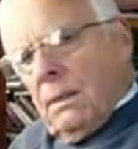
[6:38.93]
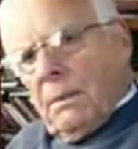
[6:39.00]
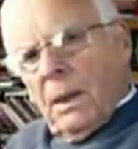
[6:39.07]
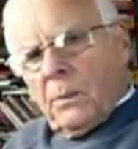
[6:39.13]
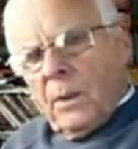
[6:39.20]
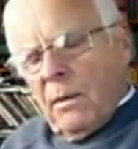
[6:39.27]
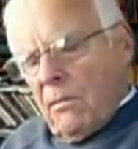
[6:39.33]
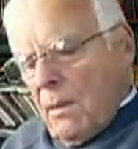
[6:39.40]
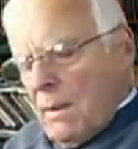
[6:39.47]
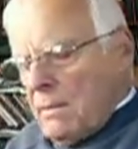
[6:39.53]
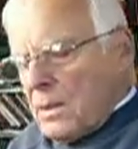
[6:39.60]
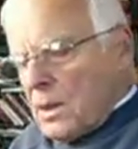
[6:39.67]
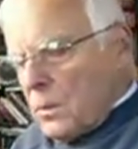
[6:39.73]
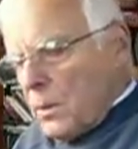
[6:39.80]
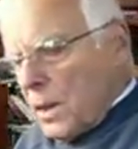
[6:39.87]
But we
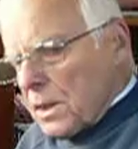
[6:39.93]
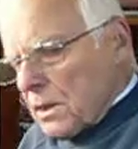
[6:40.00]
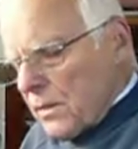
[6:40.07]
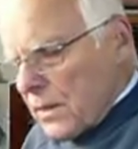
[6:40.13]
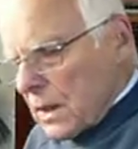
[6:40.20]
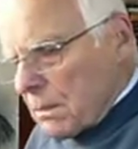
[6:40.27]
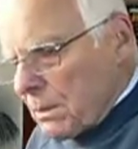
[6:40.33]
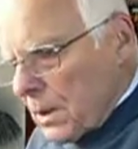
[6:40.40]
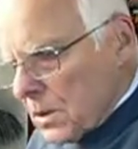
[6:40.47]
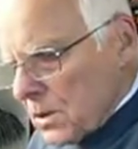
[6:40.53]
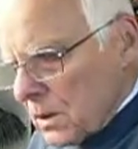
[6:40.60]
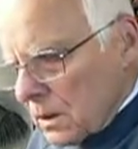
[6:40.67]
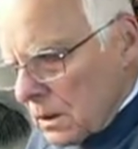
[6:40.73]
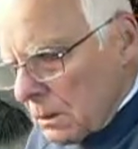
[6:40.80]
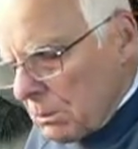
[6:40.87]
remember the words of the
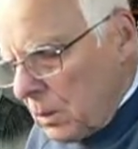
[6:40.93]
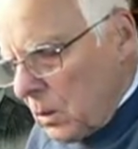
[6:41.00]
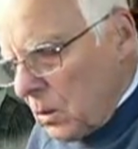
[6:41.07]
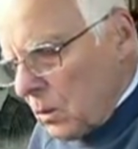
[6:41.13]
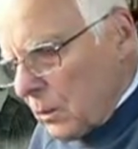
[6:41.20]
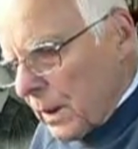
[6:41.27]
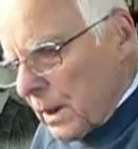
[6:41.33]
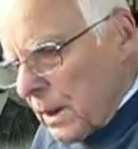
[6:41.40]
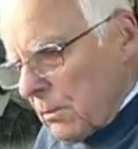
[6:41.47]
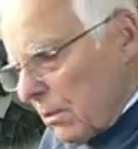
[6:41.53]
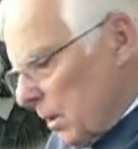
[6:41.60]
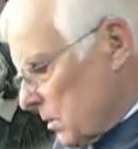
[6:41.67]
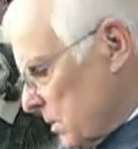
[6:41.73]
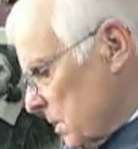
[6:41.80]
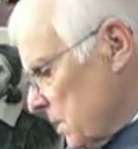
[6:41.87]
Apostle Paul when he
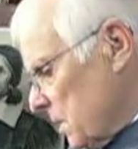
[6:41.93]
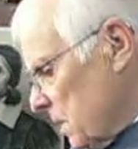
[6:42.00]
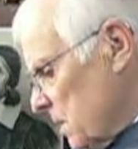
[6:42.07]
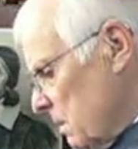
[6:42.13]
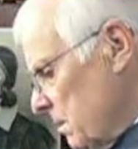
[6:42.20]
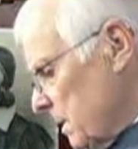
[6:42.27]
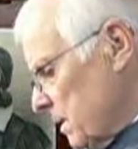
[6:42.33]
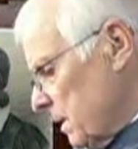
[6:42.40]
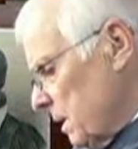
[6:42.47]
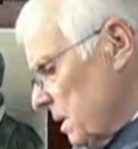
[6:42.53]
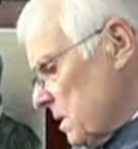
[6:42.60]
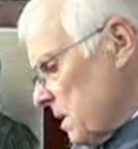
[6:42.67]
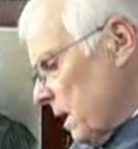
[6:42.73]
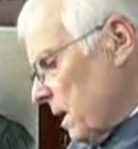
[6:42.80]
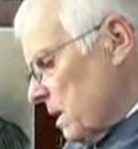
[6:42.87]
wrote to Timothy
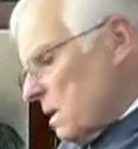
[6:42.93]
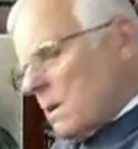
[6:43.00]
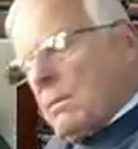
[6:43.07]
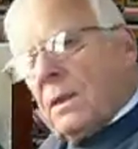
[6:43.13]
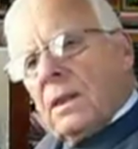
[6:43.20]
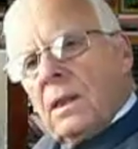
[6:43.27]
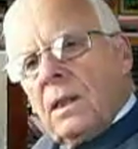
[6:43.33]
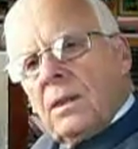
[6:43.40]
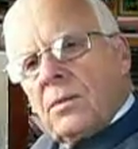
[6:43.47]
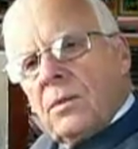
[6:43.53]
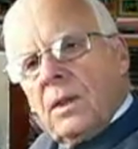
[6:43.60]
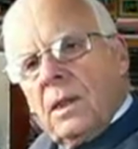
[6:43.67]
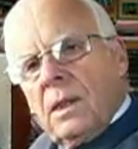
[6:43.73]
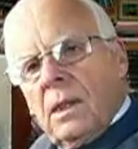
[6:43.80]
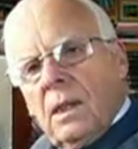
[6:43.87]
in 2 Timothy
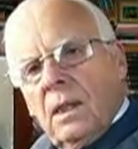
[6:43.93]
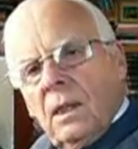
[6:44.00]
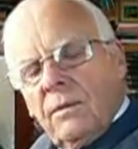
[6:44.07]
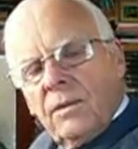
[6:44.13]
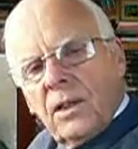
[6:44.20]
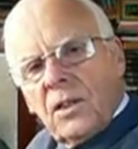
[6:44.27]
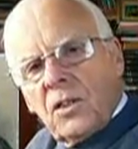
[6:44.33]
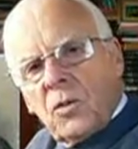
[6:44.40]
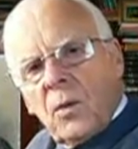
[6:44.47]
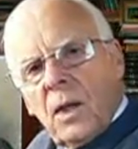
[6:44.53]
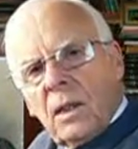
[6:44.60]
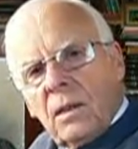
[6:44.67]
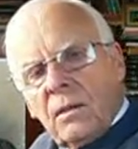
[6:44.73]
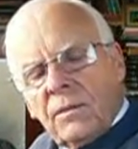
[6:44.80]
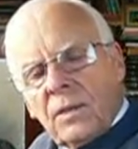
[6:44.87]
3, verse
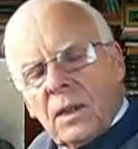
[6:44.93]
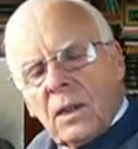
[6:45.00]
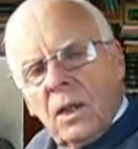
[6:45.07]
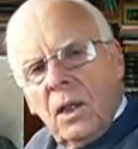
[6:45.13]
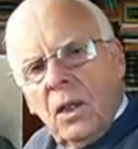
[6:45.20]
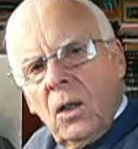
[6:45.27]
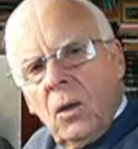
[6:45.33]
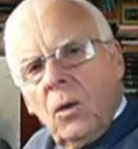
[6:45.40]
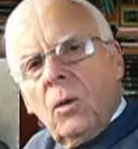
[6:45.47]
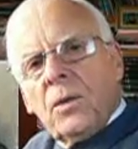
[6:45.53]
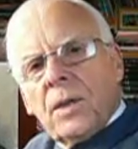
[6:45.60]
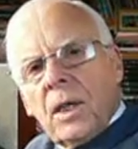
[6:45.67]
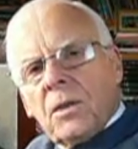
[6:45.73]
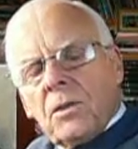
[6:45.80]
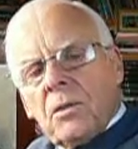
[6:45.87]
12, that all
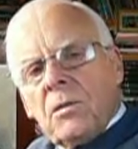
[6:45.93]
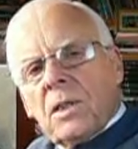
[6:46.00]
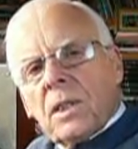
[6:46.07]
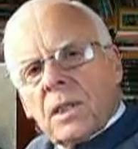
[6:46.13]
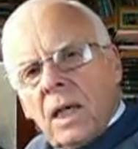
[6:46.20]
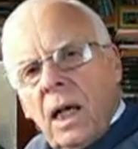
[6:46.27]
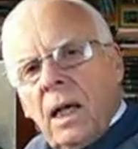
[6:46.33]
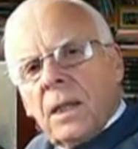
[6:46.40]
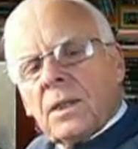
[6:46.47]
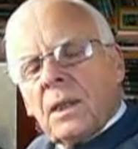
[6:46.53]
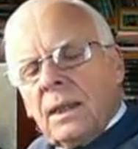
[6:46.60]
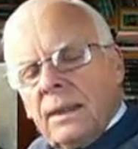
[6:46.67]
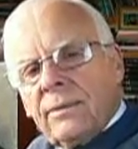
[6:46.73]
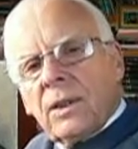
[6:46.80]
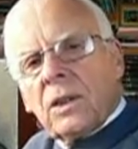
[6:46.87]
those who desire to
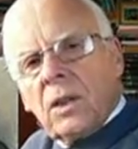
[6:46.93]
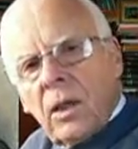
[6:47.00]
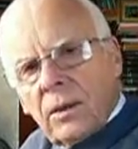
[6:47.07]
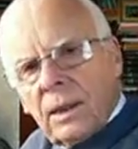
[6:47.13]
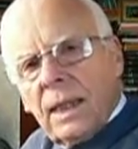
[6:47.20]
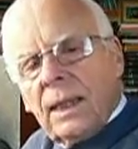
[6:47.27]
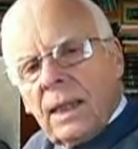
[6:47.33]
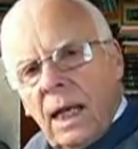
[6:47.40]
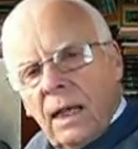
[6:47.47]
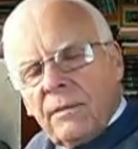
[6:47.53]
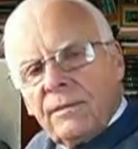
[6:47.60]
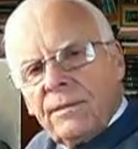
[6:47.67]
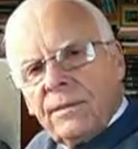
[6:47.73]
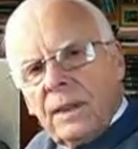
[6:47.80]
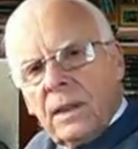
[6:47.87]
live a godly
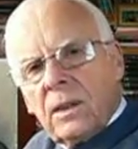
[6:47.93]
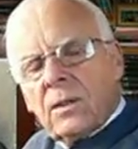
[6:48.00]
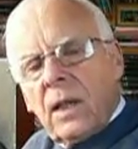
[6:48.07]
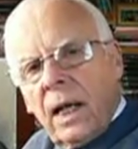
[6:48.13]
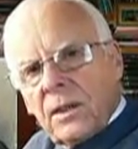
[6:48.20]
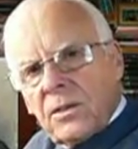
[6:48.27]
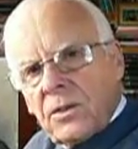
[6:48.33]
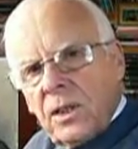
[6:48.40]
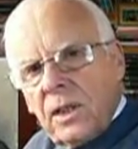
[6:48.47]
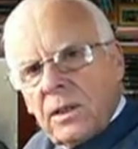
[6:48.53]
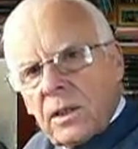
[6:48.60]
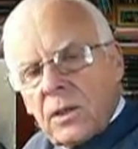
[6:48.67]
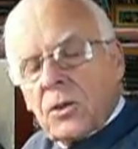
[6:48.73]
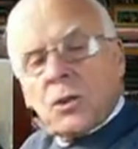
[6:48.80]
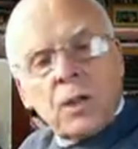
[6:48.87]
life in Christ
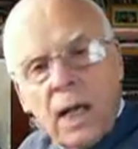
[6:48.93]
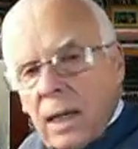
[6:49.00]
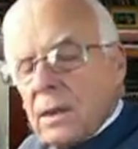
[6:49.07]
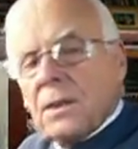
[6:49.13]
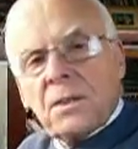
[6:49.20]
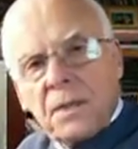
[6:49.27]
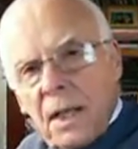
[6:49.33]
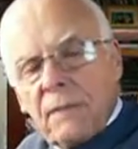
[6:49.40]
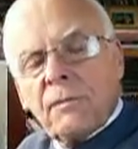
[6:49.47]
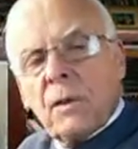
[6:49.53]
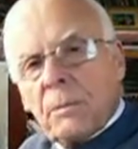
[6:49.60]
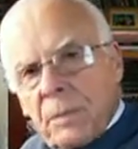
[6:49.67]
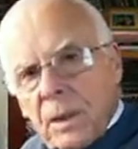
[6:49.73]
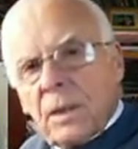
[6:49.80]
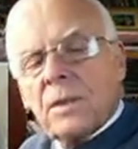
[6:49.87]
Jesus shall
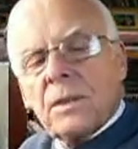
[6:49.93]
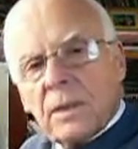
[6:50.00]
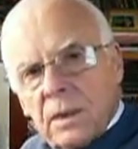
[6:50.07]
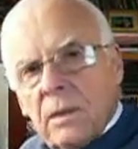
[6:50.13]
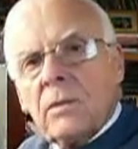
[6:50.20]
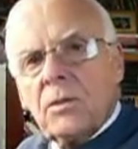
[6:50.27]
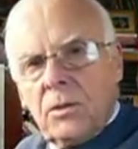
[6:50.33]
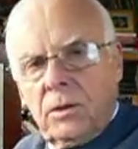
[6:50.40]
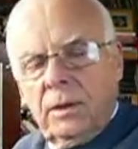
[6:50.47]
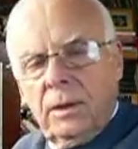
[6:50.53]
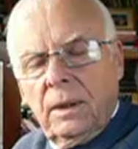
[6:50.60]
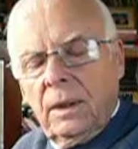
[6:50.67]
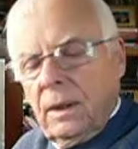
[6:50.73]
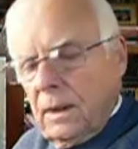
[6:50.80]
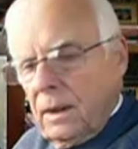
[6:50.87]
suffer persecution.